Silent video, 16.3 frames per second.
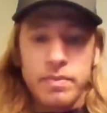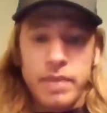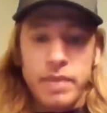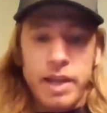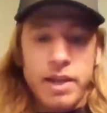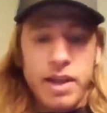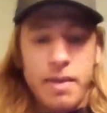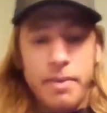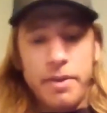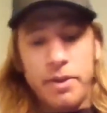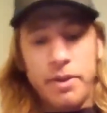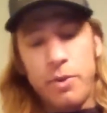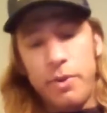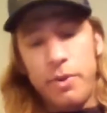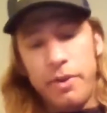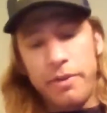They come with
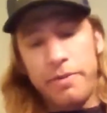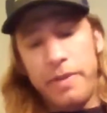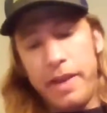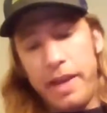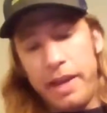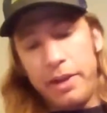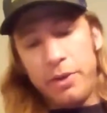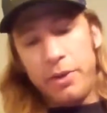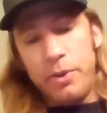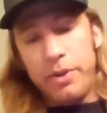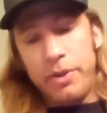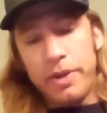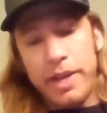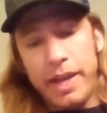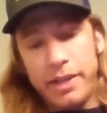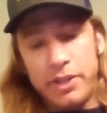a cooling fan, a
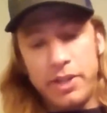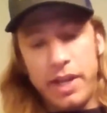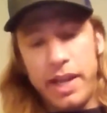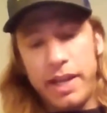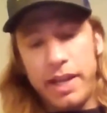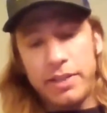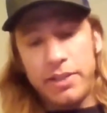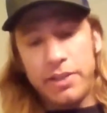cool catch tank,